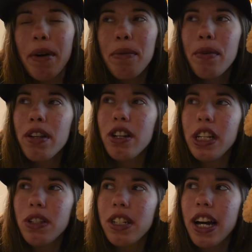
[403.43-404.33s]
My brother
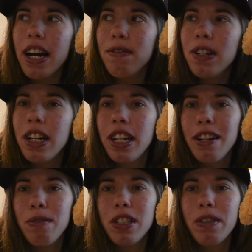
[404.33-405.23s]
used to have one and
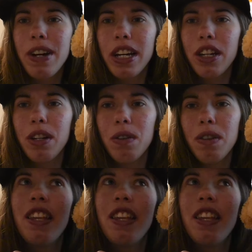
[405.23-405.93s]
it was a raccoon.